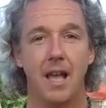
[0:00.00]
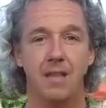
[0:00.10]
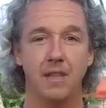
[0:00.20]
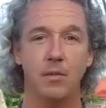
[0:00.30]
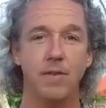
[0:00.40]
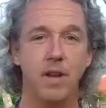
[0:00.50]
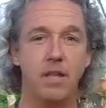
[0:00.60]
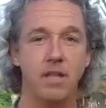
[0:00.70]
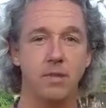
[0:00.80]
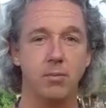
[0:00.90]
And then we've
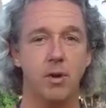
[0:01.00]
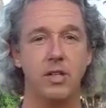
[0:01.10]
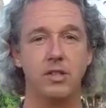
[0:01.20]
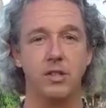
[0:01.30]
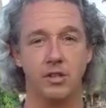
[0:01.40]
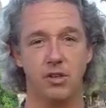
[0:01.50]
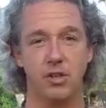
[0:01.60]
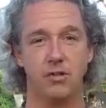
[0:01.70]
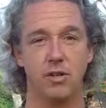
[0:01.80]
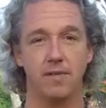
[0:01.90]
got these precious
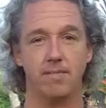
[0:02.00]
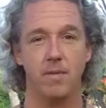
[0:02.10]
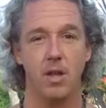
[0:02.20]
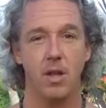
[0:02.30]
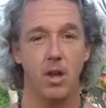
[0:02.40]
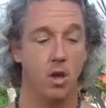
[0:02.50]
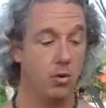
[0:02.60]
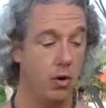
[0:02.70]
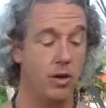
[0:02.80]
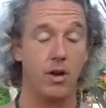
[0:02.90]
children
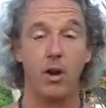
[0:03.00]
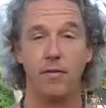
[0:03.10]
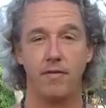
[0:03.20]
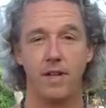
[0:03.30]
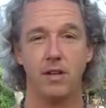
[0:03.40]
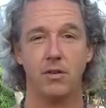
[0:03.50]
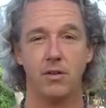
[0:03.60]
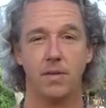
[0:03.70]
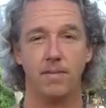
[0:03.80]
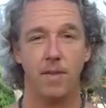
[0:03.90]
who are in our
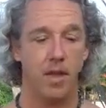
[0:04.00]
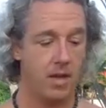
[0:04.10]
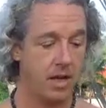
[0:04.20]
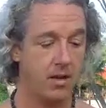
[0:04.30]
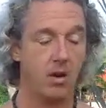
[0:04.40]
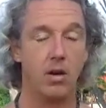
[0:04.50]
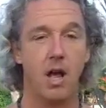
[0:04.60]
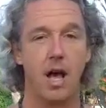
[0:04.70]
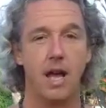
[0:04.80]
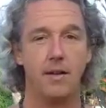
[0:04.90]
field, in our
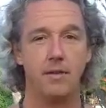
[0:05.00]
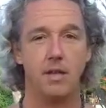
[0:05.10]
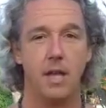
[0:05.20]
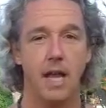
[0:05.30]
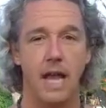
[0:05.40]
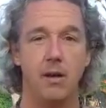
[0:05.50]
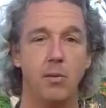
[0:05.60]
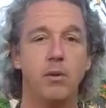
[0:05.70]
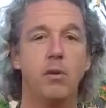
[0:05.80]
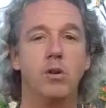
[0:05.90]
lives,
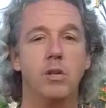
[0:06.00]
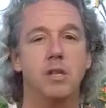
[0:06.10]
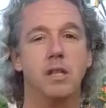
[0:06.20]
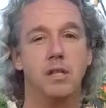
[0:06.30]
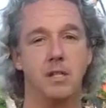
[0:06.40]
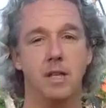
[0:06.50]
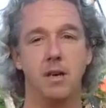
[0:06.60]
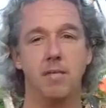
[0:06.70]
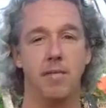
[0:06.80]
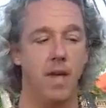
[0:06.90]
and we want to assist
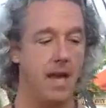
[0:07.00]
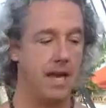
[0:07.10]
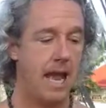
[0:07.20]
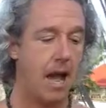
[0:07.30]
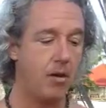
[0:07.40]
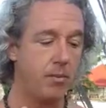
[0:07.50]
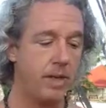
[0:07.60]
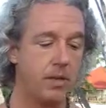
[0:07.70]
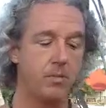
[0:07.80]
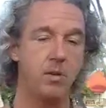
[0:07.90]
them. And how do
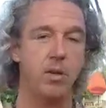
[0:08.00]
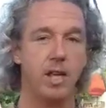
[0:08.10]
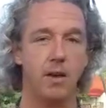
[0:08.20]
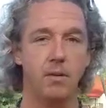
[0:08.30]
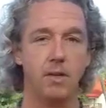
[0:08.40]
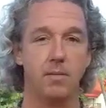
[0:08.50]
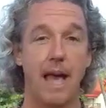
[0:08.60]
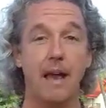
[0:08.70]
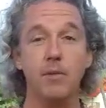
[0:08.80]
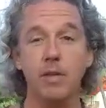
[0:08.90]
we communicate with them?
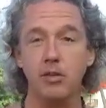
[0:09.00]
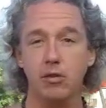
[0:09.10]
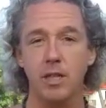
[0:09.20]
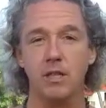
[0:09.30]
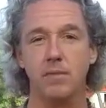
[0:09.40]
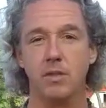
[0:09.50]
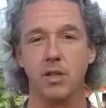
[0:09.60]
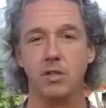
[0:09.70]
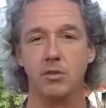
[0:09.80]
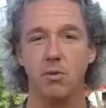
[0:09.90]
How do we treat them in
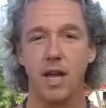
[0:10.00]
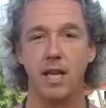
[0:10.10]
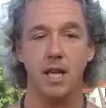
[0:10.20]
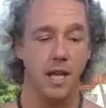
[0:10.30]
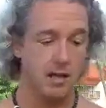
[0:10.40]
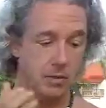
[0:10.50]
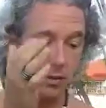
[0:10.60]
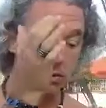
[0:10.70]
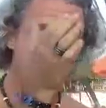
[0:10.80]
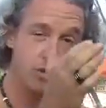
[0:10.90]
such a way that
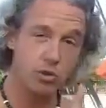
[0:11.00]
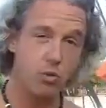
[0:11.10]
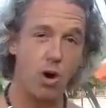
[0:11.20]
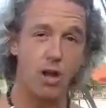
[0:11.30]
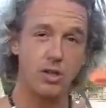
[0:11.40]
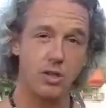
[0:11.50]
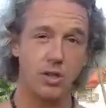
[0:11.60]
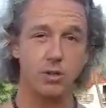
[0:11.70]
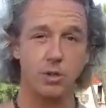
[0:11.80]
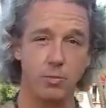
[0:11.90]
we don't squash
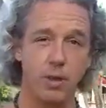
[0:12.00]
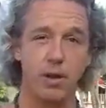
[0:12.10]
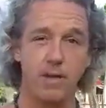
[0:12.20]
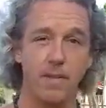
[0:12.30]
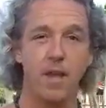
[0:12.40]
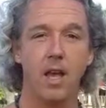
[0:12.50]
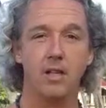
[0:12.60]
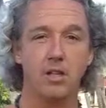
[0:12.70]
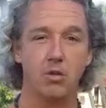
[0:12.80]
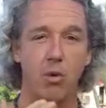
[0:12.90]
their spirit
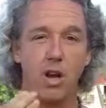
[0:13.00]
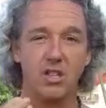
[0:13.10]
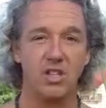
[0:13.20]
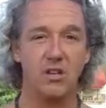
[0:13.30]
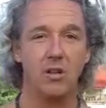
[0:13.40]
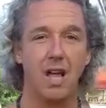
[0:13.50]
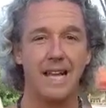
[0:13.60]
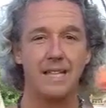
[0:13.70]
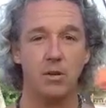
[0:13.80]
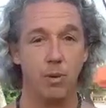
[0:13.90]
and squash their
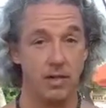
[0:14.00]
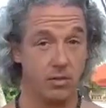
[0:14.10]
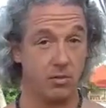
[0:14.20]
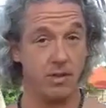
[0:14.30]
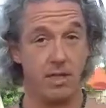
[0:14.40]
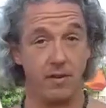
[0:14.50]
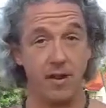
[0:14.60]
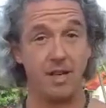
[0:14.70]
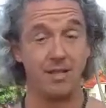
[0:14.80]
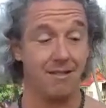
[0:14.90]
light the way so many of
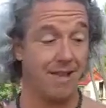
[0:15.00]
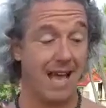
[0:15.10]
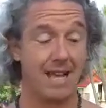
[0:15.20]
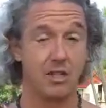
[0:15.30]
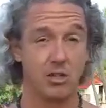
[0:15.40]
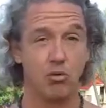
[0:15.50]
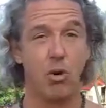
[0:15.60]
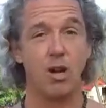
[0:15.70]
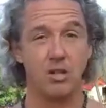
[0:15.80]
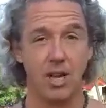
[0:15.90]
us had it
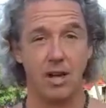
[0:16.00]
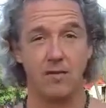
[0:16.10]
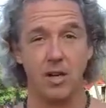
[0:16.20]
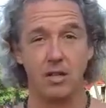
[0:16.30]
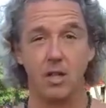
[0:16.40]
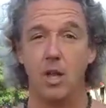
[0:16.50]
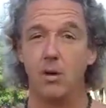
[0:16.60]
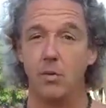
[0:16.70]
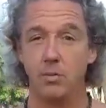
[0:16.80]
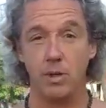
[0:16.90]
squashed out of us
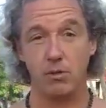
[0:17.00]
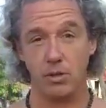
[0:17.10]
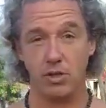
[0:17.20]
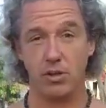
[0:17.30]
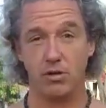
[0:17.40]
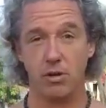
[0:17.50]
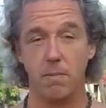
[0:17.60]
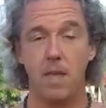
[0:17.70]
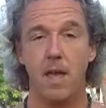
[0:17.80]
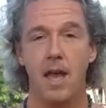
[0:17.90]
when we were
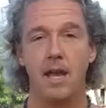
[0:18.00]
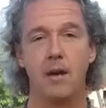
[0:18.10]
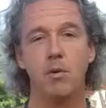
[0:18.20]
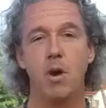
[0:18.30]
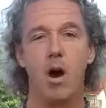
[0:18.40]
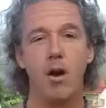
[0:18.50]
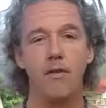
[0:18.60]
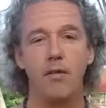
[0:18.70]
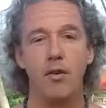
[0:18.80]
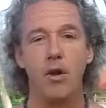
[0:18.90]
children? And I want to
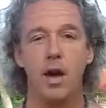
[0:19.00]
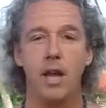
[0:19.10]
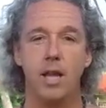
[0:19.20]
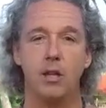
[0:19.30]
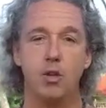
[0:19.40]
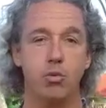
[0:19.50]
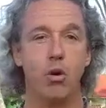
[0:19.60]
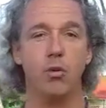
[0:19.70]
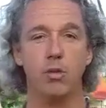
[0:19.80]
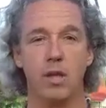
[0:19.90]
offer a
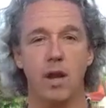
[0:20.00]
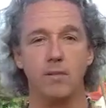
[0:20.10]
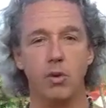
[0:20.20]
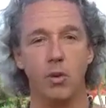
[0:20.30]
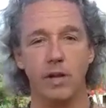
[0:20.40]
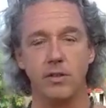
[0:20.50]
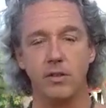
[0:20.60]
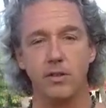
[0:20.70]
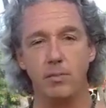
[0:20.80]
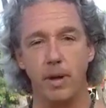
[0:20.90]
quote that I'm going
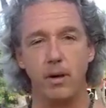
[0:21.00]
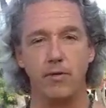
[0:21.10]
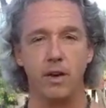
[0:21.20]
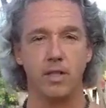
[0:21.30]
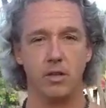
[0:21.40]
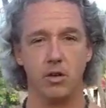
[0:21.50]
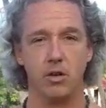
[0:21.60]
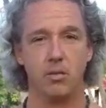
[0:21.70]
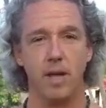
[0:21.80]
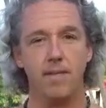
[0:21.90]
to paraphrase a
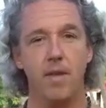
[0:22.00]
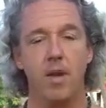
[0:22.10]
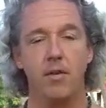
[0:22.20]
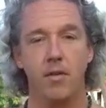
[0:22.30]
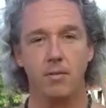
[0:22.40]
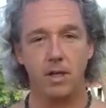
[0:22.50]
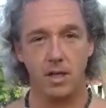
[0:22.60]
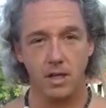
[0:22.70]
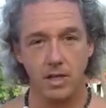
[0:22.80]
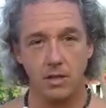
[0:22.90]
little bit from
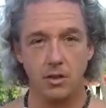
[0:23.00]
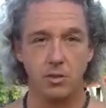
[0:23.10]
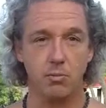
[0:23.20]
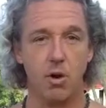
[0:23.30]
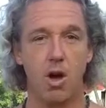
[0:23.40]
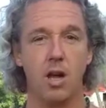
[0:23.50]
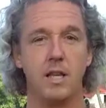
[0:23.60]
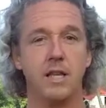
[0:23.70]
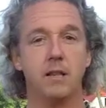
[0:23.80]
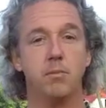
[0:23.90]
Khalil
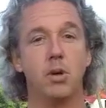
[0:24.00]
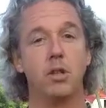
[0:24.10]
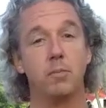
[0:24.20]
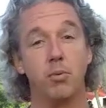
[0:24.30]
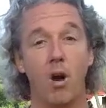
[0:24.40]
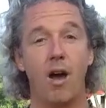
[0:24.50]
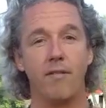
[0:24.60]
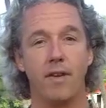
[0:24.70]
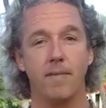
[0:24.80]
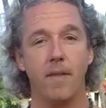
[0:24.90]
Gibran in the book The
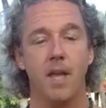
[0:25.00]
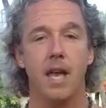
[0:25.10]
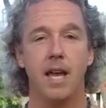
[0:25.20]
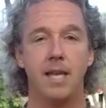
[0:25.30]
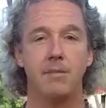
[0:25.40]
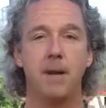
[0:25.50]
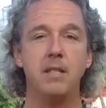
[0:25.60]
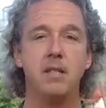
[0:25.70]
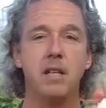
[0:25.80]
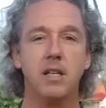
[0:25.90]
Prophet. And he
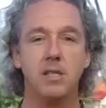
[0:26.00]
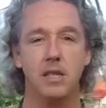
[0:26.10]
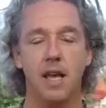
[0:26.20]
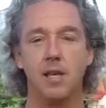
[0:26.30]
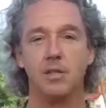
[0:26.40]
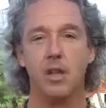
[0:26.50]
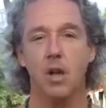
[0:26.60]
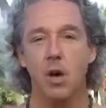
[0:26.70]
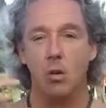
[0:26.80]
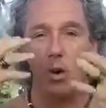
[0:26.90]
basically says,
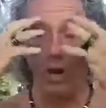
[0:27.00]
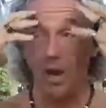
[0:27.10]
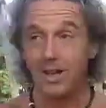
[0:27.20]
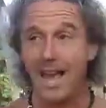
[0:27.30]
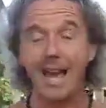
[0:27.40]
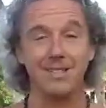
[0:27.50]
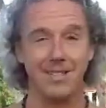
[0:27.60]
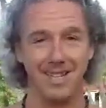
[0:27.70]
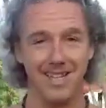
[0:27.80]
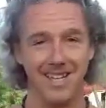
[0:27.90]
what
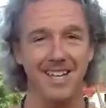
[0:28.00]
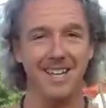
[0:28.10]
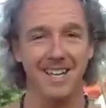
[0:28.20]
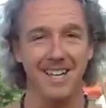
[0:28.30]
audacity